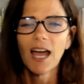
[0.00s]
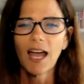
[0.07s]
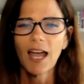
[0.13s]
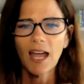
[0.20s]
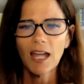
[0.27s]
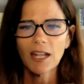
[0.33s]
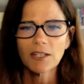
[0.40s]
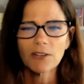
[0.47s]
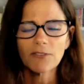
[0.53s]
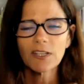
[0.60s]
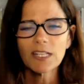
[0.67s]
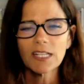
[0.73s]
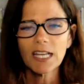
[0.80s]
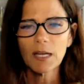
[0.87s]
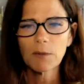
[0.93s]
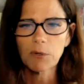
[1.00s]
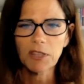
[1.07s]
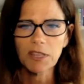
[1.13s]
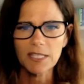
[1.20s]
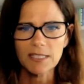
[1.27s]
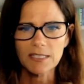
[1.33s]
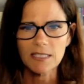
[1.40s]
and your feet hip
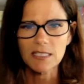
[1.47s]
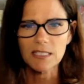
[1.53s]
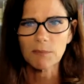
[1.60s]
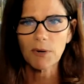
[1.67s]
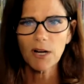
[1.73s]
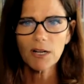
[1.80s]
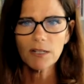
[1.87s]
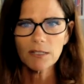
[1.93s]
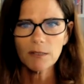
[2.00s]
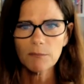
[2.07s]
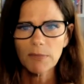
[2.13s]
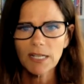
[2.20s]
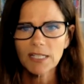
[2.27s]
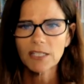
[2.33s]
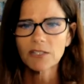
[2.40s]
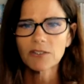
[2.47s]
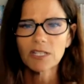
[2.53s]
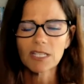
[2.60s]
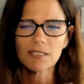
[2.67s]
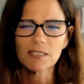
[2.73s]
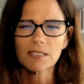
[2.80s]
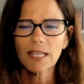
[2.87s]
width distance apart, bending your
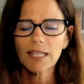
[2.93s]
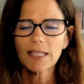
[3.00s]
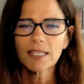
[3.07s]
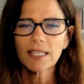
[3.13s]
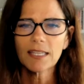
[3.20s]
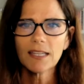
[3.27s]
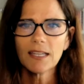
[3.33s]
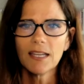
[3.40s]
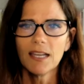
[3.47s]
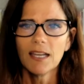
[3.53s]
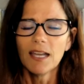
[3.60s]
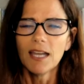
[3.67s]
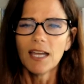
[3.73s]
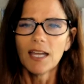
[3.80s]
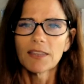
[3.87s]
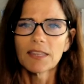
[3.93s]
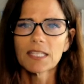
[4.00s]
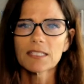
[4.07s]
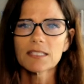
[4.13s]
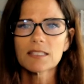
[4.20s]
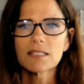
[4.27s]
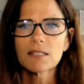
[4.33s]
knees slightly. And
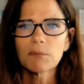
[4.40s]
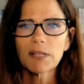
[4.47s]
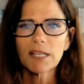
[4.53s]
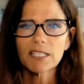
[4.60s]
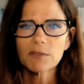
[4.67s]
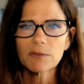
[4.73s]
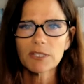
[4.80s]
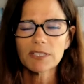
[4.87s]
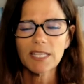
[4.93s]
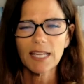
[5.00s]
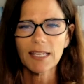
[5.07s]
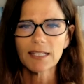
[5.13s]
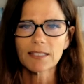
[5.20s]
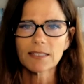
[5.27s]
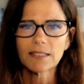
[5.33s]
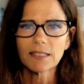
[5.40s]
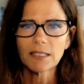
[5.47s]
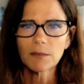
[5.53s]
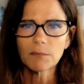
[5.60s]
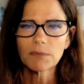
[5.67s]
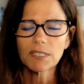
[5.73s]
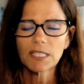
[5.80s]
this is the place where you take a
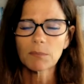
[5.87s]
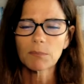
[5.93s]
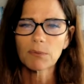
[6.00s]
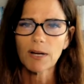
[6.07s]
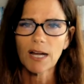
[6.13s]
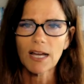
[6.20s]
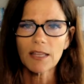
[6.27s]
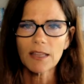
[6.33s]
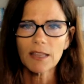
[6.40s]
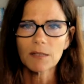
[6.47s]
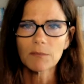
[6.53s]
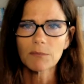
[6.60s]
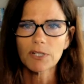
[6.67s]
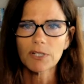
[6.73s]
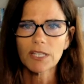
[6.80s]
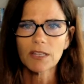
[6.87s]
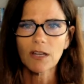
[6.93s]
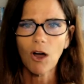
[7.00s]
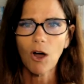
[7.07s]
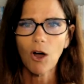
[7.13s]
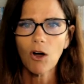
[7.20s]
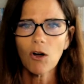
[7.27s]
deep, deep breath and breathe
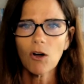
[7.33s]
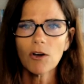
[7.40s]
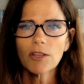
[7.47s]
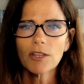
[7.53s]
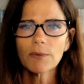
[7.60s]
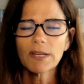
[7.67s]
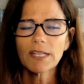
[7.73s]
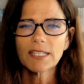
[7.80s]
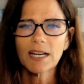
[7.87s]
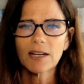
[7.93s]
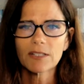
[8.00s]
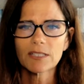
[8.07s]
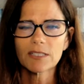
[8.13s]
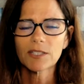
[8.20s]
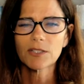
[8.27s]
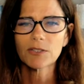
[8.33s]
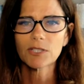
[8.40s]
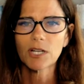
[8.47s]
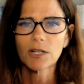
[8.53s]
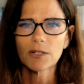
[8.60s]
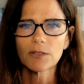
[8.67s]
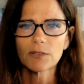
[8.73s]
all the way down into your
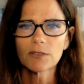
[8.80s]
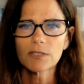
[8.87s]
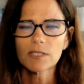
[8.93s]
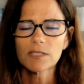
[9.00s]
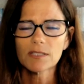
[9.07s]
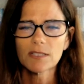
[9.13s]
toes.